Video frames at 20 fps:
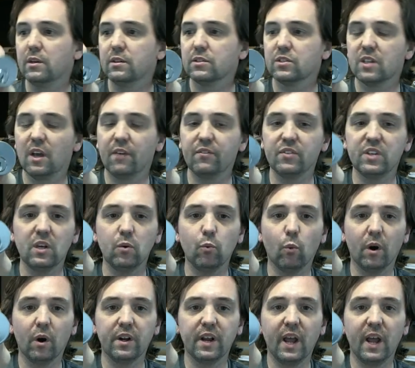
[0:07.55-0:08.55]

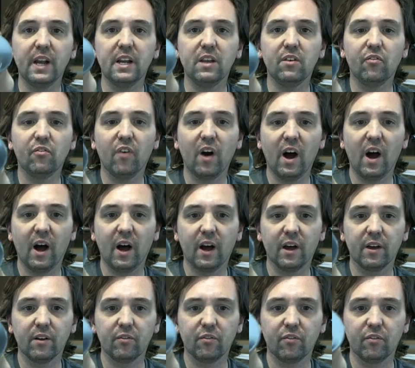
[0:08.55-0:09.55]

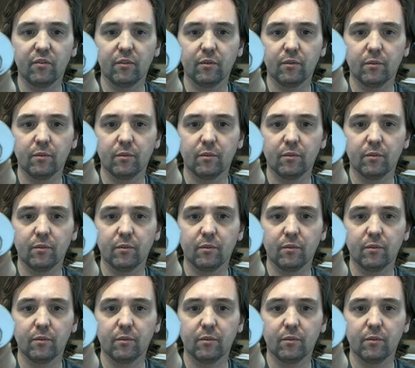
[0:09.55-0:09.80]
7185